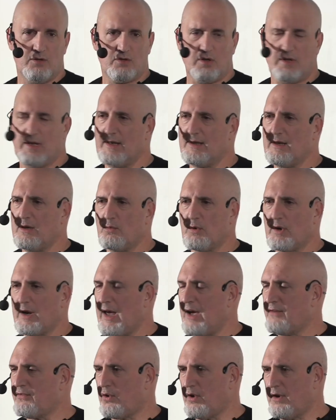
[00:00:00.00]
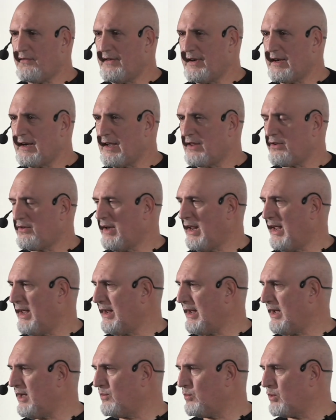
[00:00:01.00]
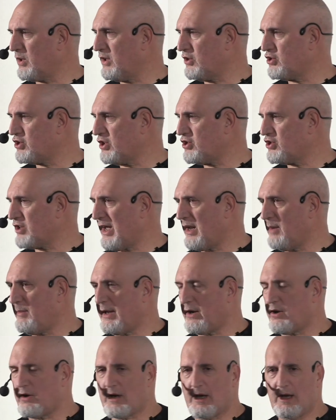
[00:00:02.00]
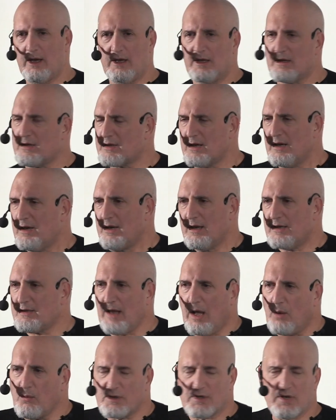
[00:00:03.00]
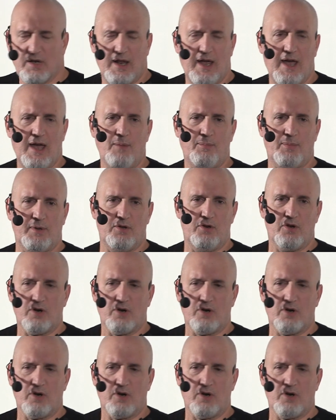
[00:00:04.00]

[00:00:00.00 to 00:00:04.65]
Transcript: So the idea we're going to have coffee together and hang out and we're going to chit-chat about our kids is not what's going to happen.